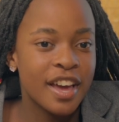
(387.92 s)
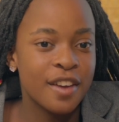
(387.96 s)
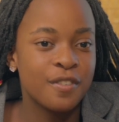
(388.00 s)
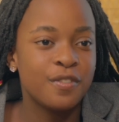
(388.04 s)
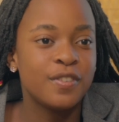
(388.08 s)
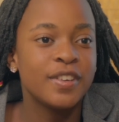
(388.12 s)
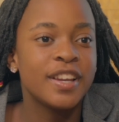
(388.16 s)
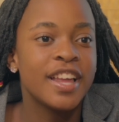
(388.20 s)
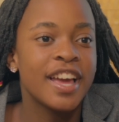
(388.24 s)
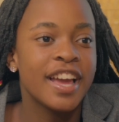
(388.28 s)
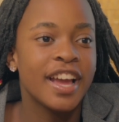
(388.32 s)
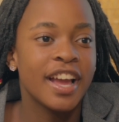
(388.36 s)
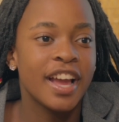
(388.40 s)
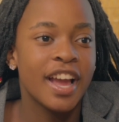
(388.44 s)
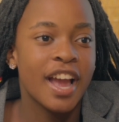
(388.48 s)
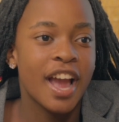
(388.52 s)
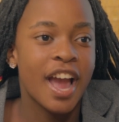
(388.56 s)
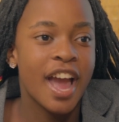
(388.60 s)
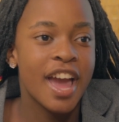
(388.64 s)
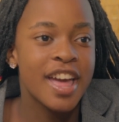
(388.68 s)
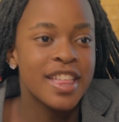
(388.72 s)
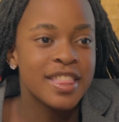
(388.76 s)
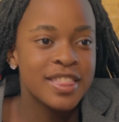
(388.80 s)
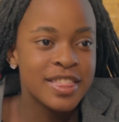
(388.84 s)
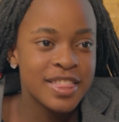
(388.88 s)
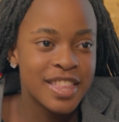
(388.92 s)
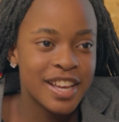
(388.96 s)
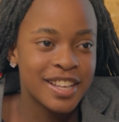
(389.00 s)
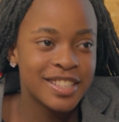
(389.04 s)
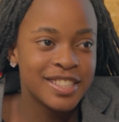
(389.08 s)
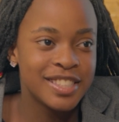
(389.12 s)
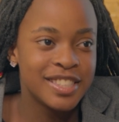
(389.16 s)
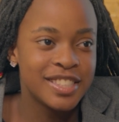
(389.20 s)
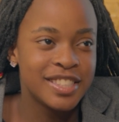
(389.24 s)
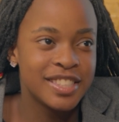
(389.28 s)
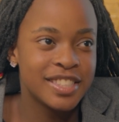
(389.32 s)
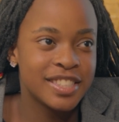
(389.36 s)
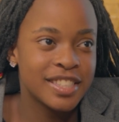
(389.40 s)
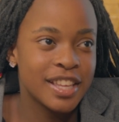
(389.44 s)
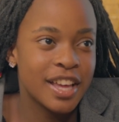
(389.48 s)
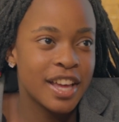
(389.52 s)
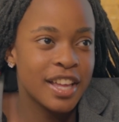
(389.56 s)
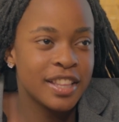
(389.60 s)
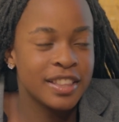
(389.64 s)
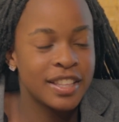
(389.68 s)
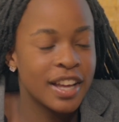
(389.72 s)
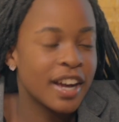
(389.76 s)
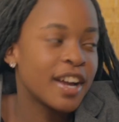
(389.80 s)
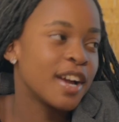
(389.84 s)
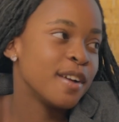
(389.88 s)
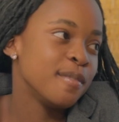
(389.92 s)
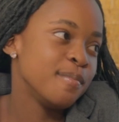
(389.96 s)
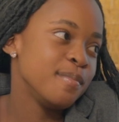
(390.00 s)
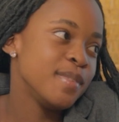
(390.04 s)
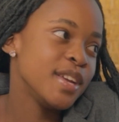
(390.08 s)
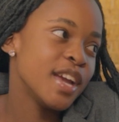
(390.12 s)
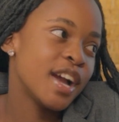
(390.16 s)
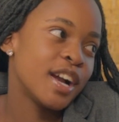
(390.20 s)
I feel like that can be